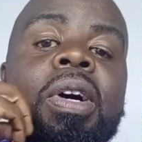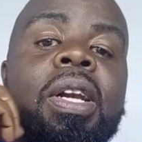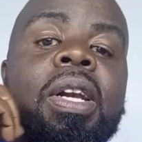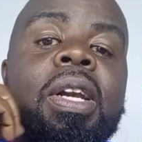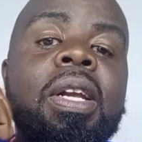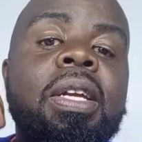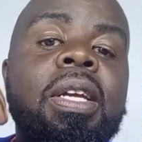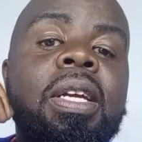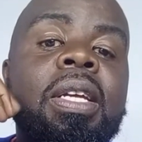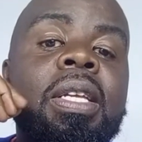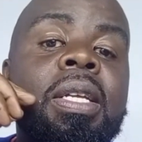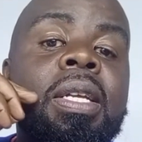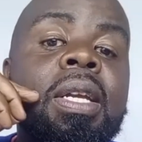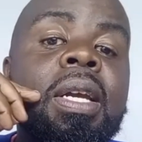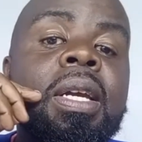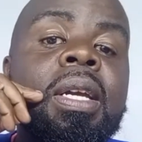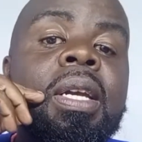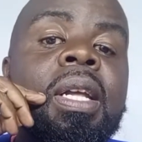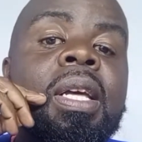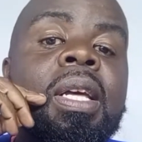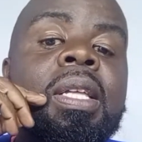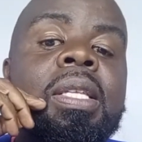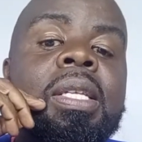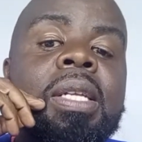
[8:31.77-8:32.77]

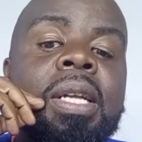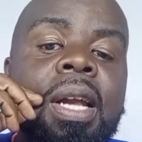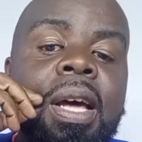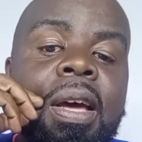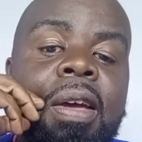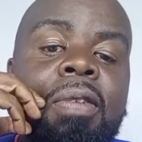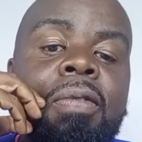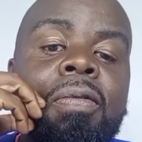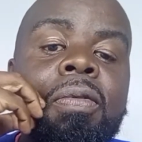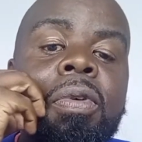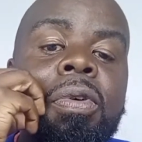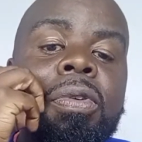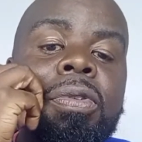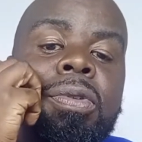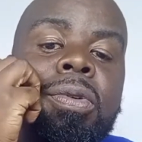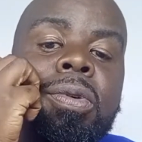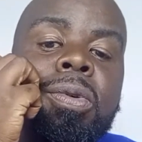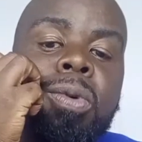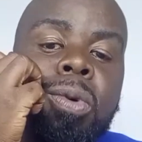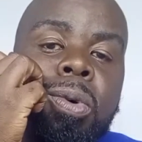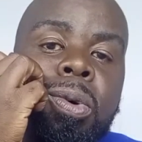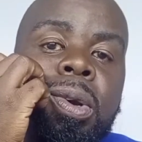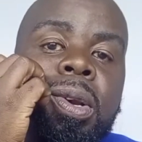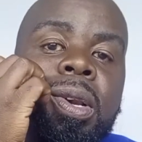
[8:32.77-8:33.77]
yesterday's live was
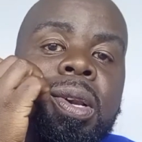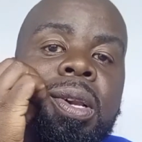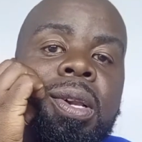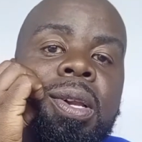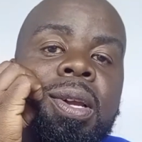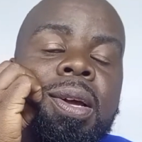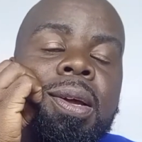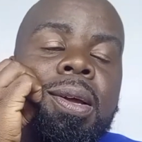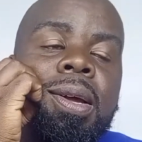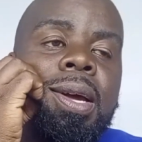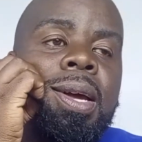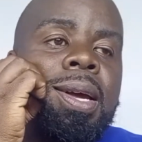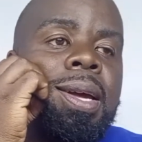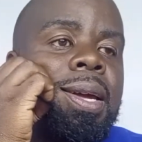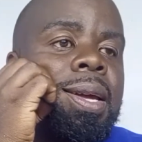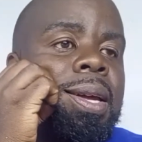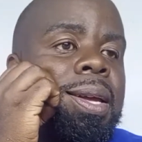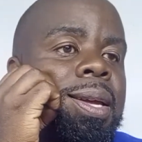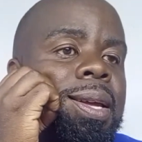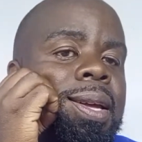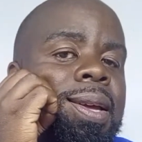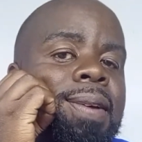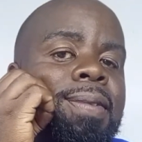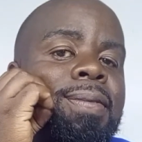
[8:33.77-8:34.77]
cool.
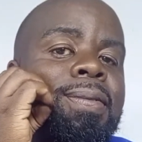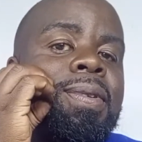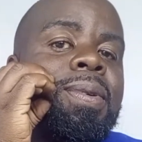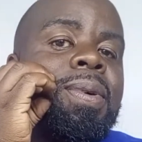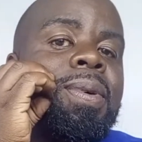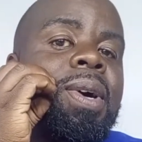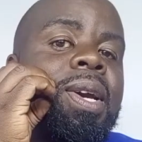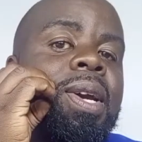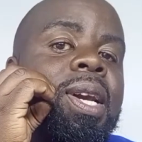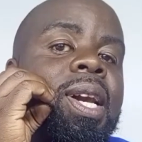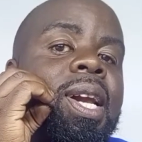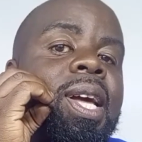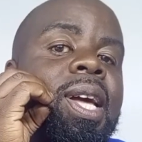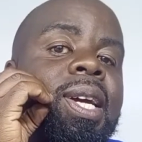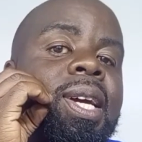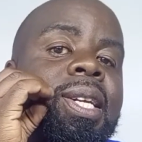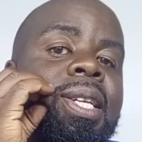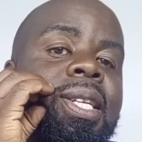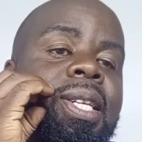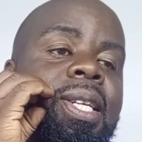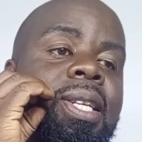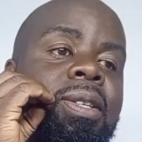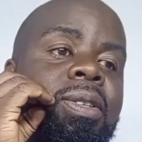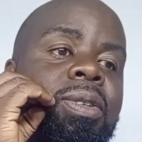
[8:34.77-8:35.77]
Everyone liked
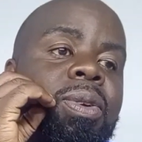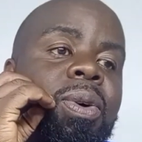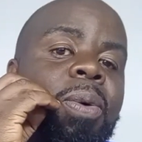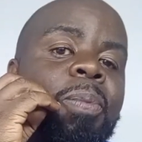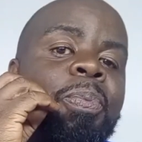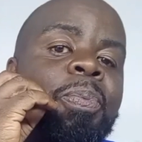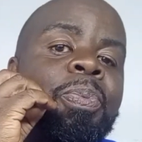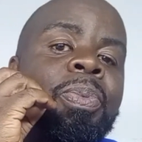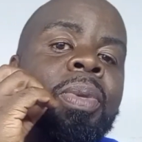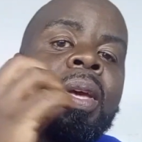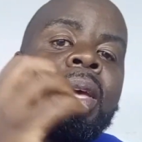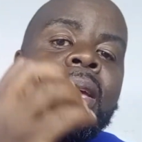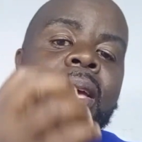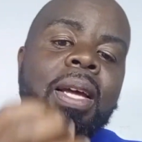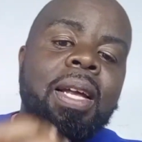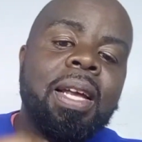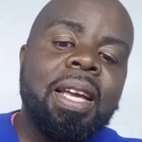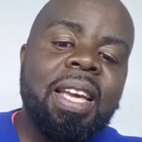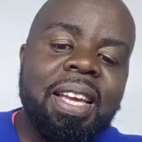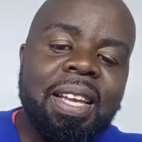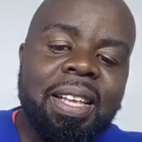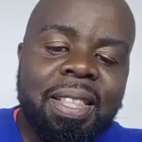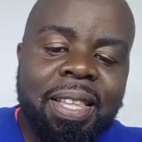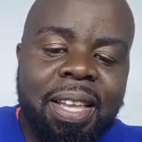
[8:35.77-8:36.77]
it. So
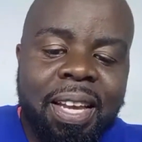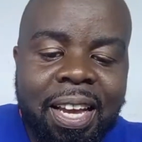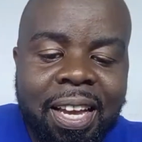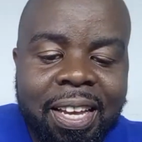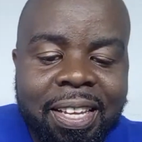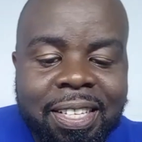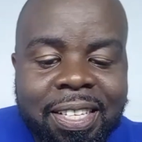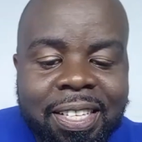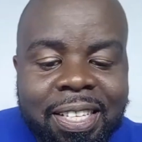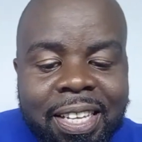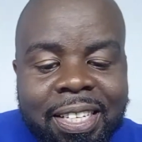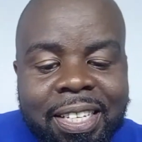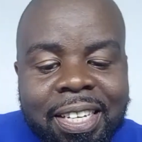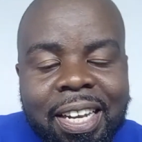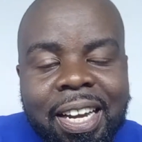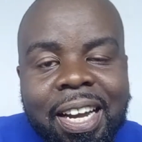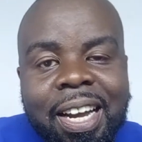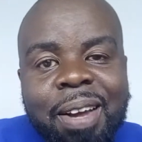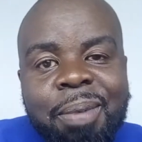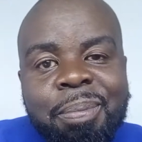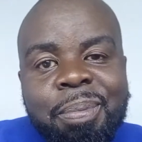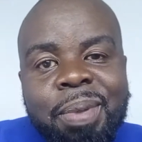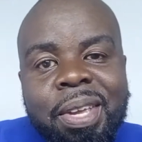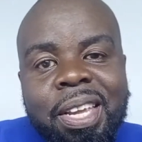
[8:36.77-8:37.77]
the guys that are
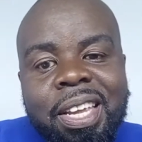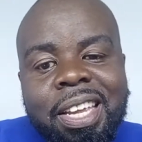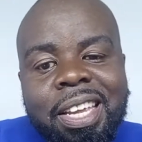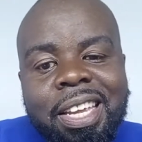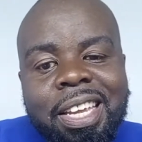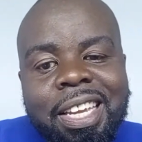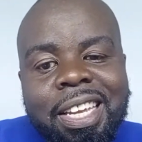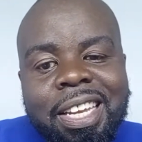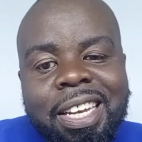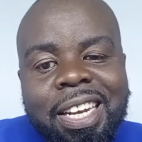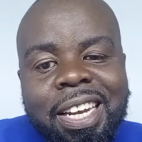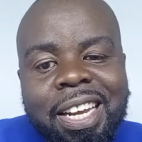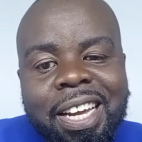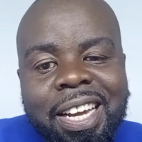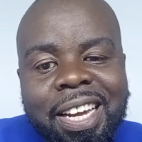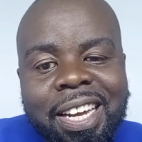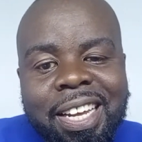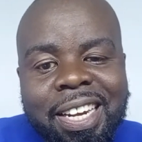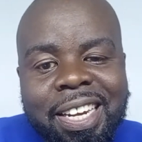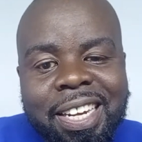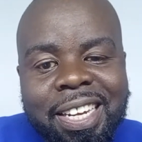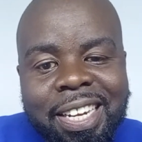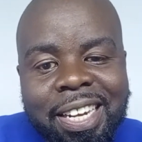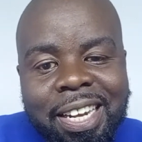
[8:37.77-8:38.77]
coming in,
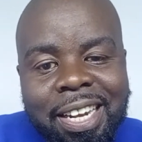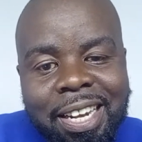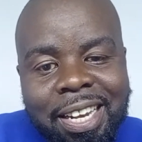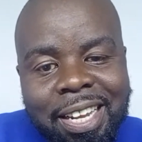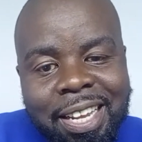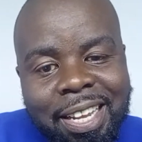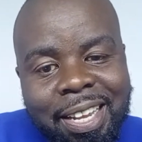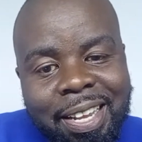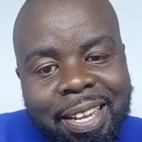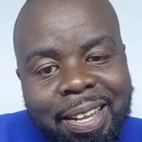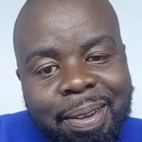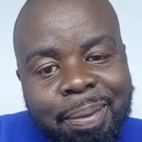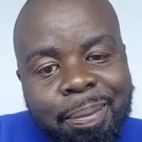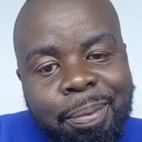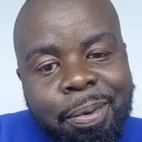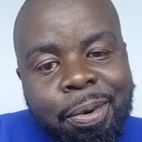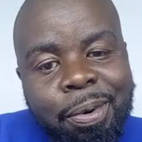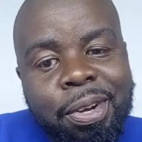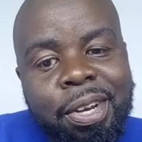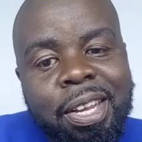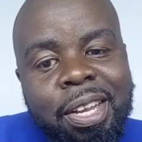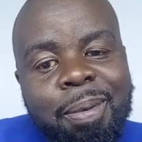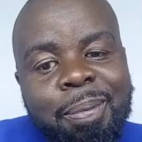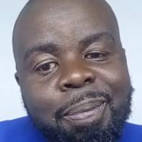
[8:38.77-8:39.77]
Ridley,
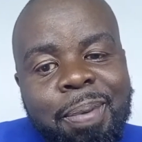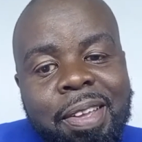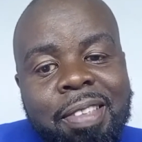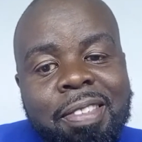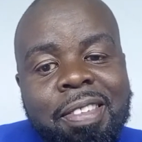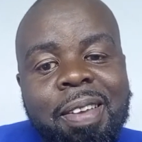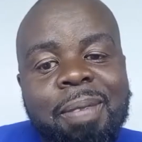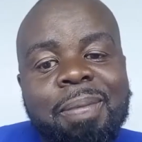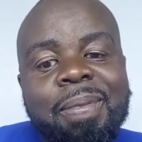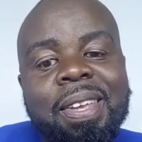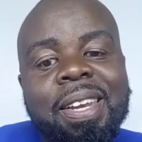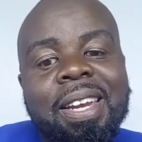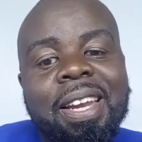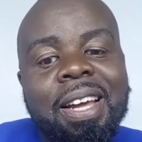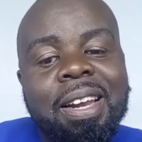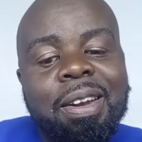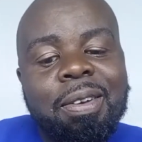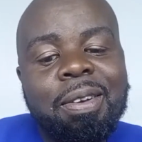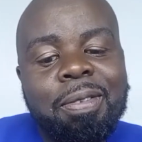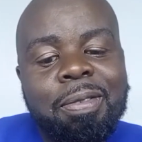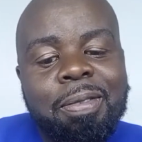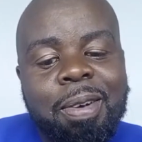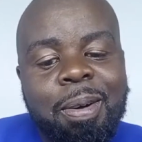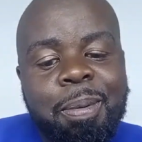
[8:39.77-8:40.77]
morning, Benjamin
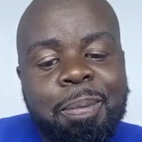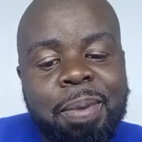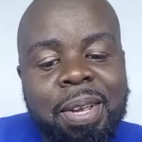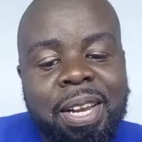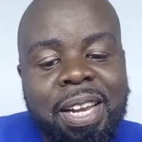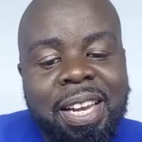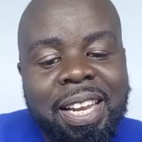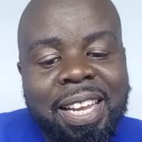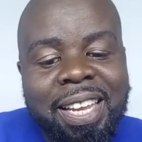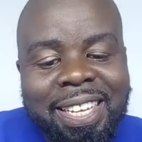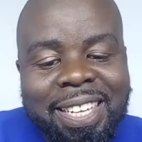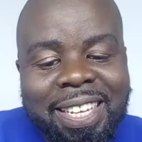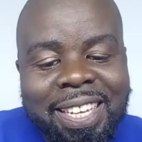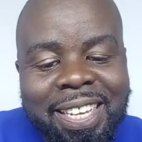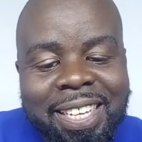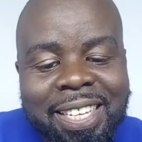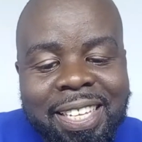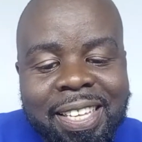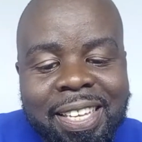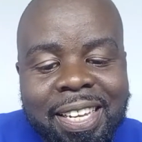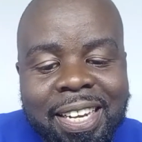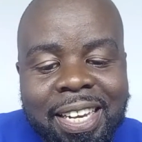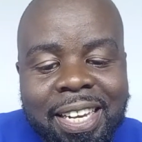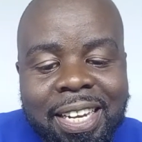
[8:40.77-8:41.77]
and family.
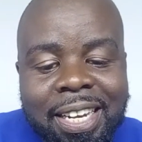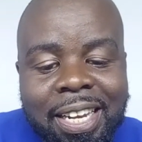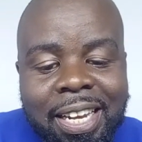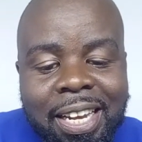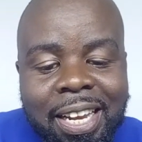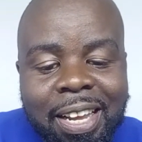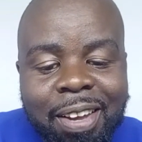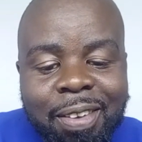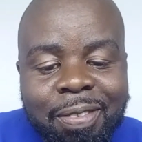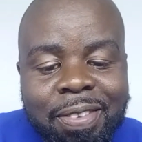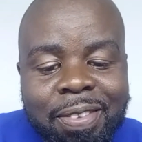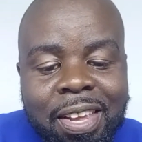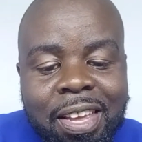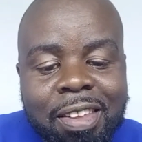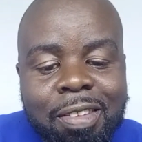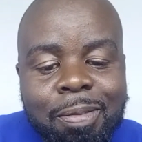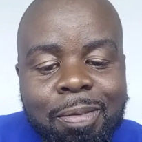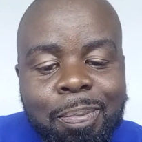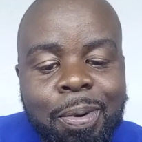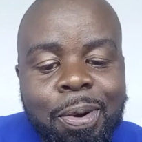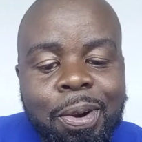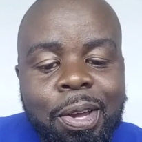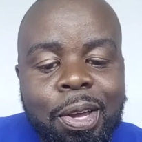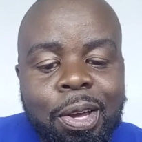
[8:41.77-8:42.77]
Yes, Ridley, I've just
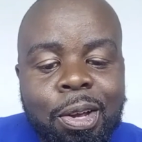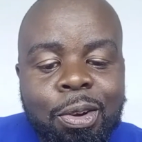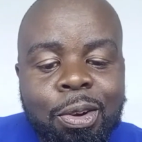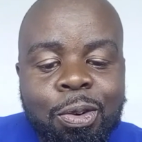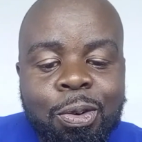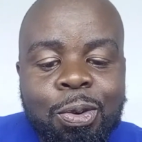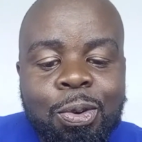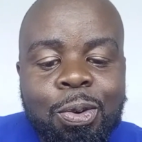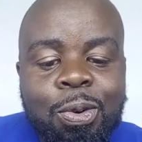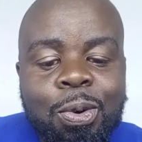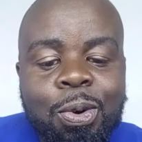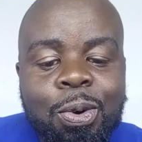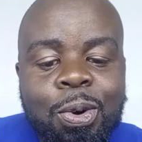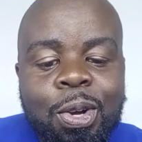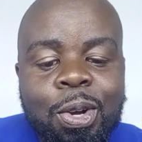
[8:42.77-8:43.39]
spoken to you